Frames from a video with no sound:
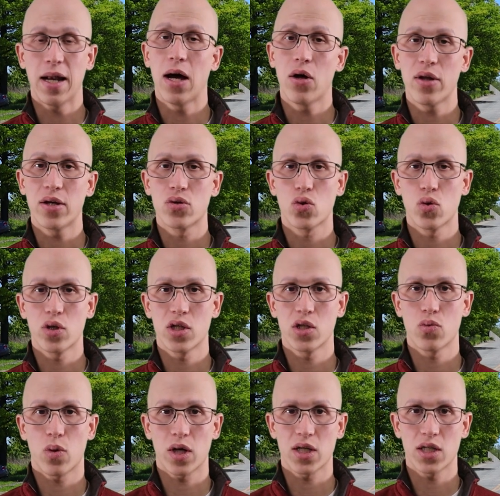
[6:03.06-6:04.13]
And how those
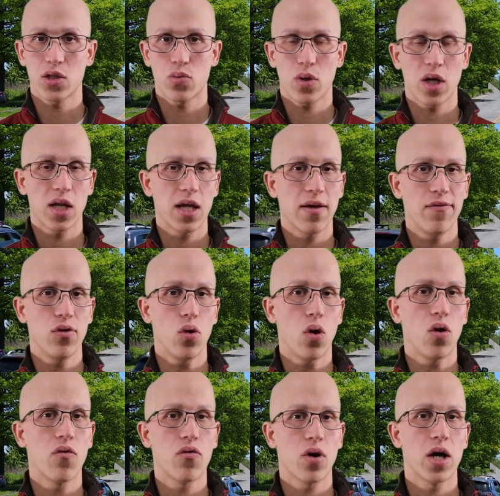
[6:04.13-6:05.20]
courses work is we're going to give
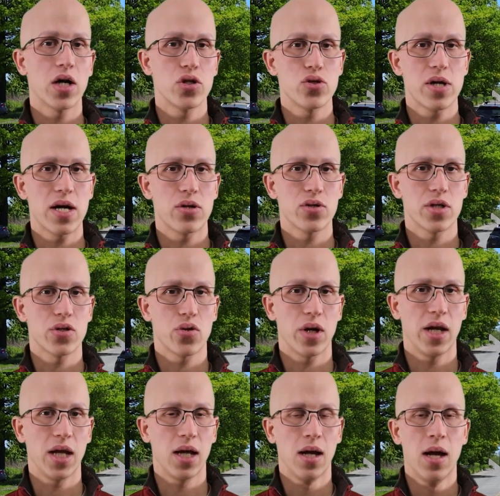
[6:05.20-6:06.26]
you over 100 hours of
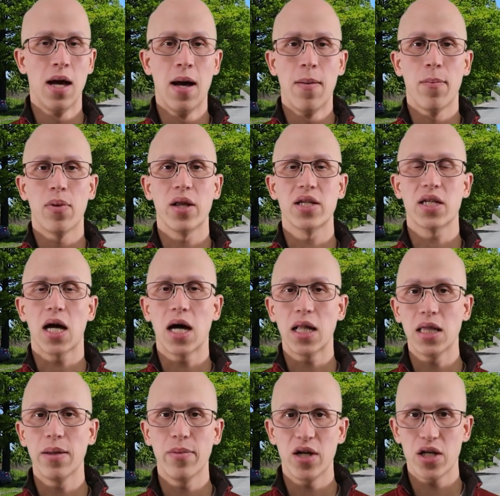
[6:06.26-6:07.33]
training, plus
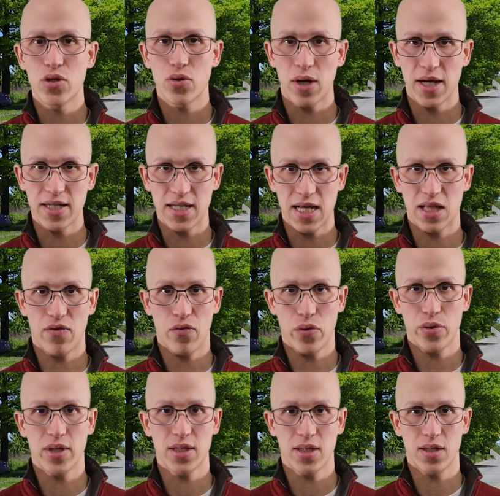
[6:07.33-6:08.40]
unlimited tries at the
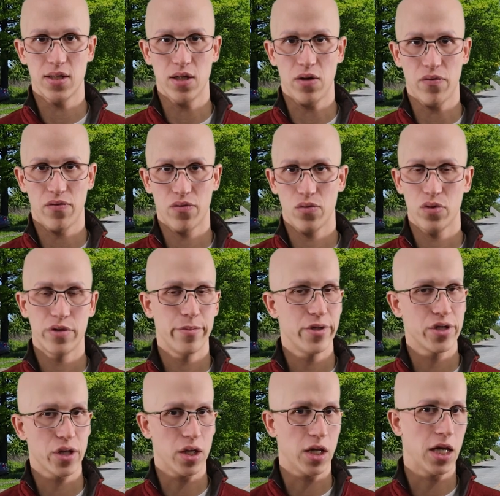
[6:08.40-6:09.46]
road test itself, which
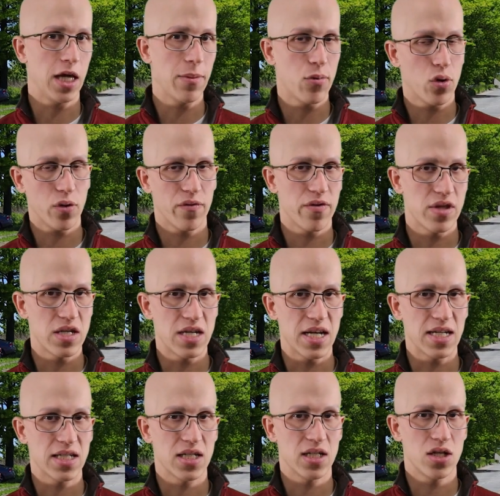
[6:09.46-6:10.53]
means you're going to keep going for the
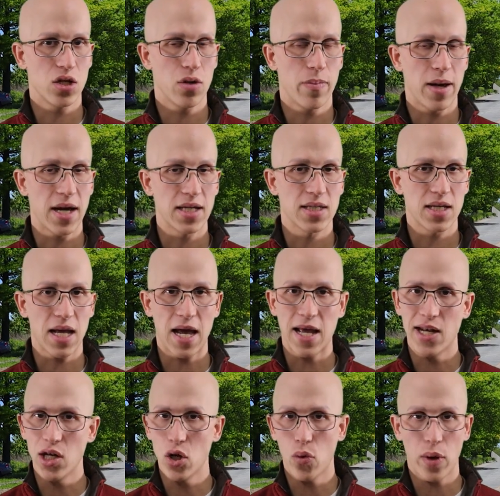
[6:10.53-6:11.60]
test until you pass
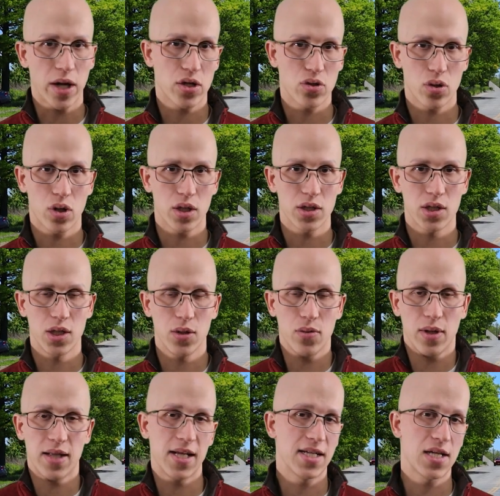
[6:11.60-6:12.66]
at no extra cost to
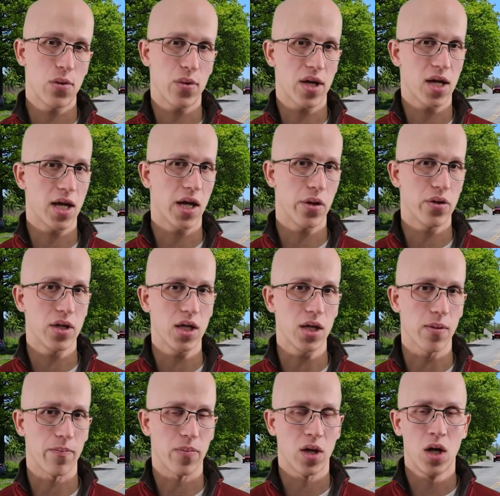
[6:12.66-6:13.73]
you, and that's how we can
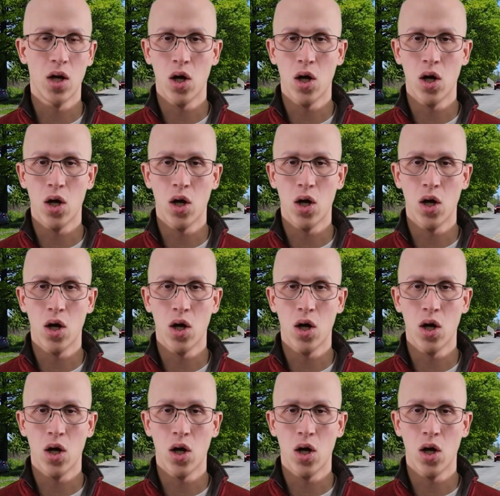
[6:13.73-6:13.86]
guarantee it.